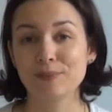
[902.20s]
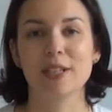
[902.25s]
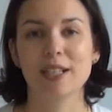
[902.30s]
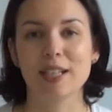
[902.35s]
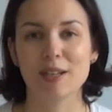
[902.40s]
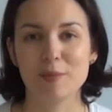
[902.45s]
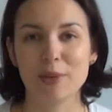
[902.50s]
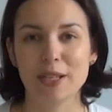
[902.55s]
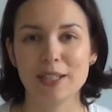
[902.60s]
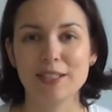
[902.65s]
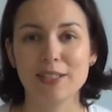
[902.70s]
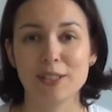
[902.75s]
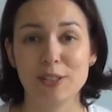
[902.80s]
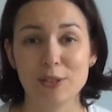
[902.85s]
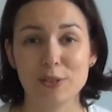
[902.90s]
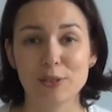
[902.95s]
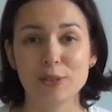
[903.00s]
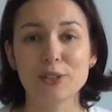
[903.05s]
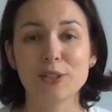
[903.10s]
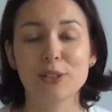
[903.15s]
recommend
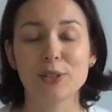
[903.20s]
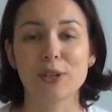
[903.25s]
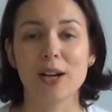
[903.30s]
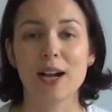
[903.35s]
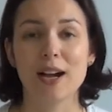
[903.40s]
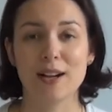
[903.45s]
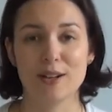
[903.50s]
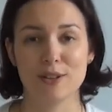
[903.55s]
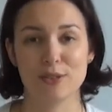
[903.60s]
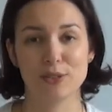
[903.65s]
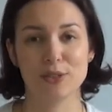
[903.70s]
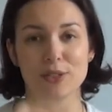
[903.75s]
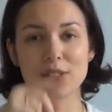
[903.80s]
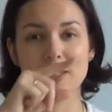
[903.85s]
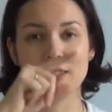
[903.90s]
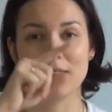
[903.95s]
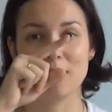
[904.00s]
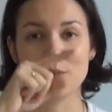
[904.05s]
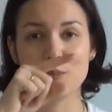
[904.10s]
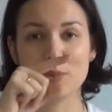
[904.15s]
you to
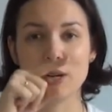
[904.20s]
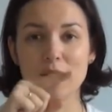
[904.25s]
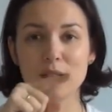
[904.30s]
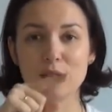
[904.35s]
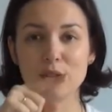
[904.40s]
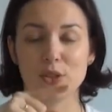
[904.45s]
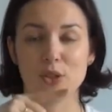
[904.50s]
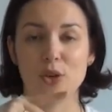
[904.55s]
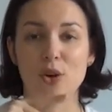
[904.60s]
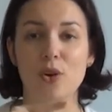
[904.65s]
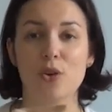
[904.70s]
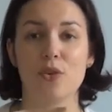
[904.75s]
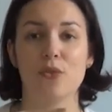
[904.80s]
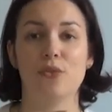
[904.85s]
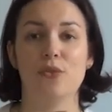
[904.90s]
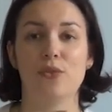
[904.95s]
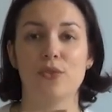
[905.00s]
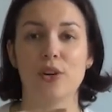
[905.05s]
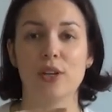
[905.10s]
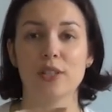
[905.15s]
count the amount
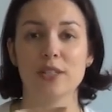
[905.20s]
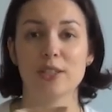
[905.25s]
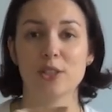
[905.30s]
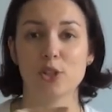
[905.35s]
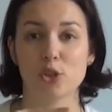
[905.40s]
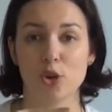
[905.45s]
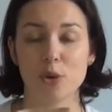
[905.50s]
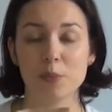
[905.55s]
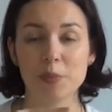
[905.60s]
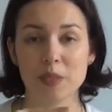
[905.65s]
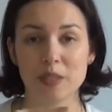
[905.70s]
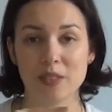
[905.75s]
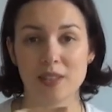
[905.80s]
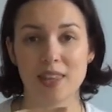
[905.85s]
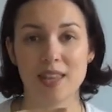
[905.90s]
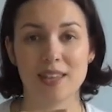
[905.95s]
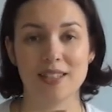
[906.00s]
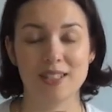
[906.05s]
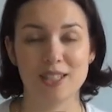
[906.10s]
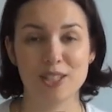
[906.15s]
of stops
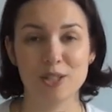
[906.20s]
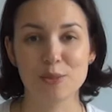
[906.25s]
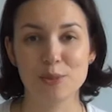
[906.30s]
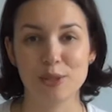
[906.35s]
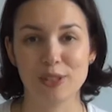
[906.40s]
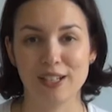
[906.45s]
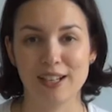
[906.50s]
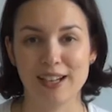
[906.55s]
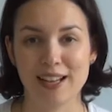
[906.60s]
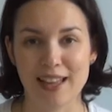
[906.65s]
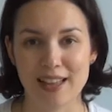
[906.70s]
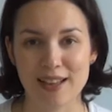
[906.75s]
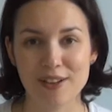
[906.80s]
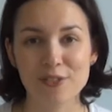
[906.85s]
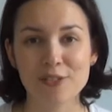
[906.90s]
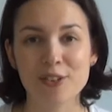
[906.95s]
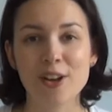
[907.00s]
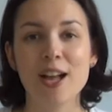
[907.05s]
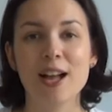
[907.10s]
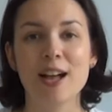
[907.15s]
that you will have,